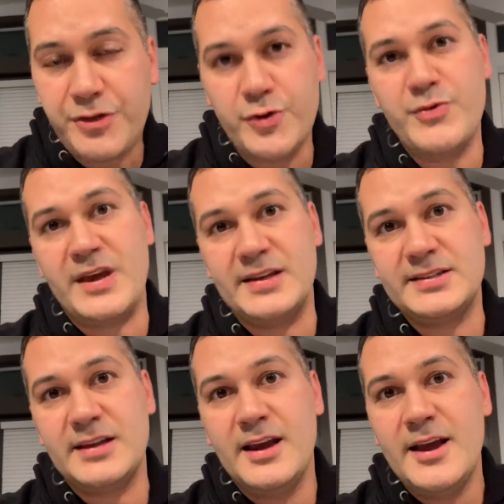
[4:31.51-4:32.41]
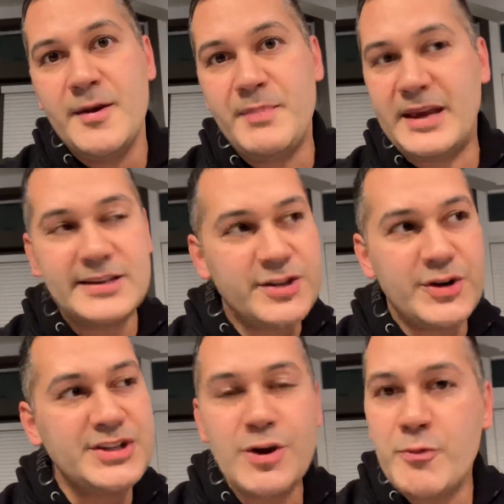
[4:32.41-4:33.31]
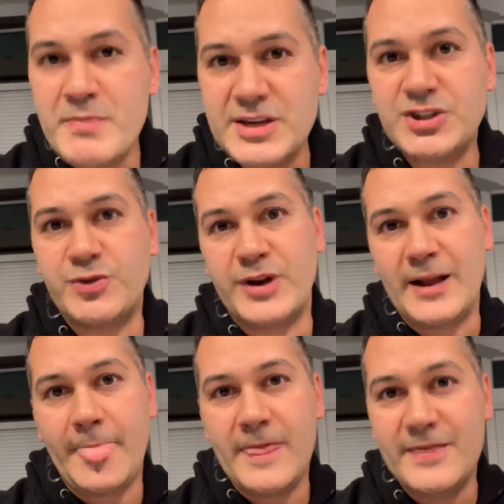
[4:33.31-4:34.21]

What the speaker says: through this, because there is no mystery.